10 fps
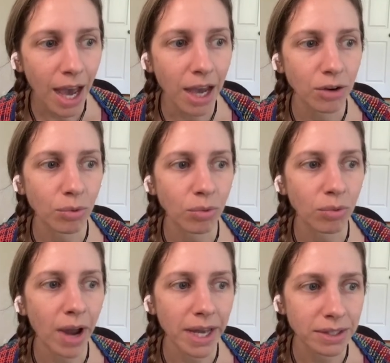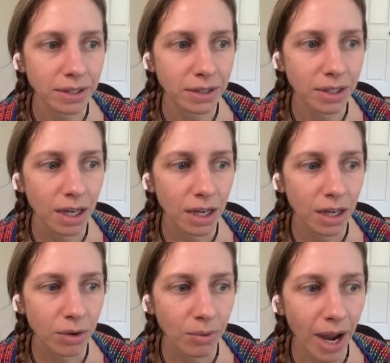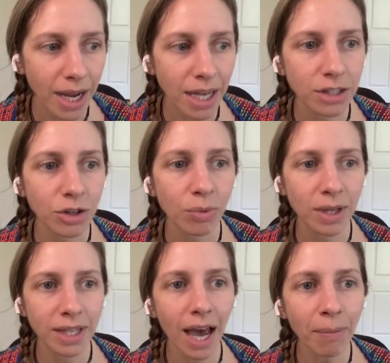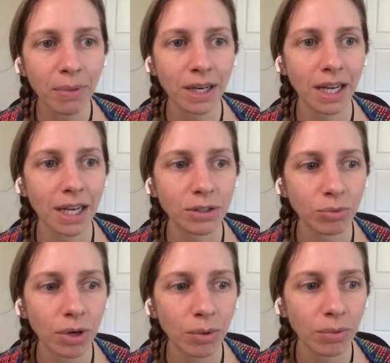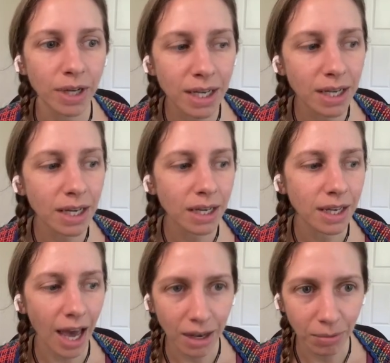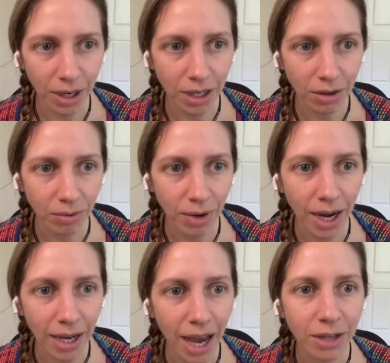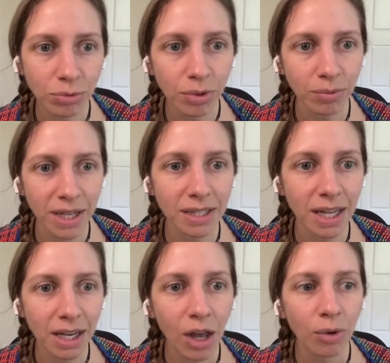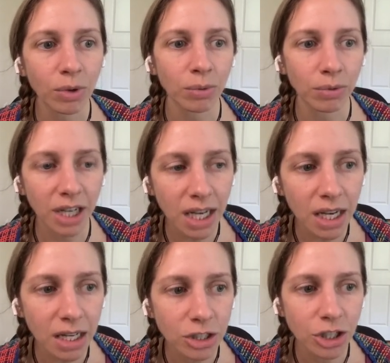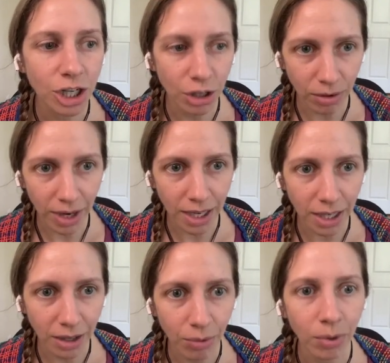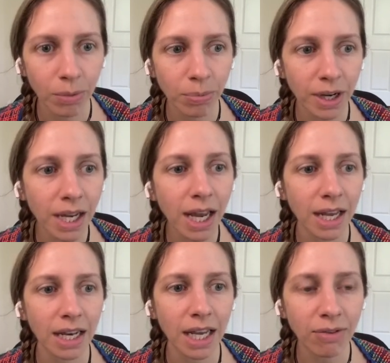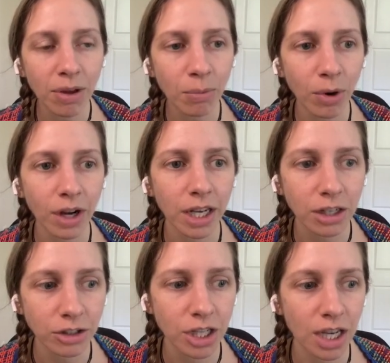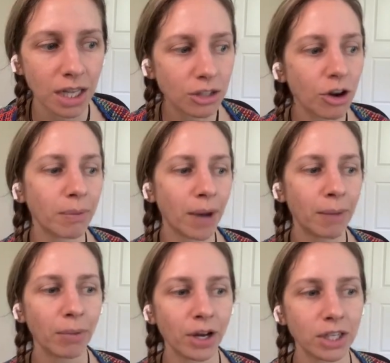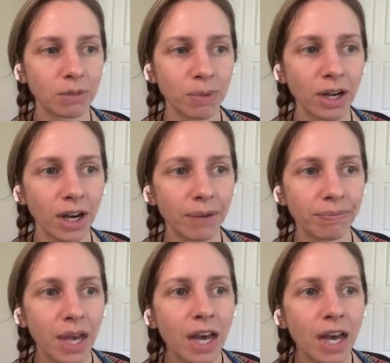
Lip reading: and rest. Right? And so what's happening is we're recalibrating, right? As we're resting, we're regenerating. We're bringing in even more energy into our mind, body, spirit.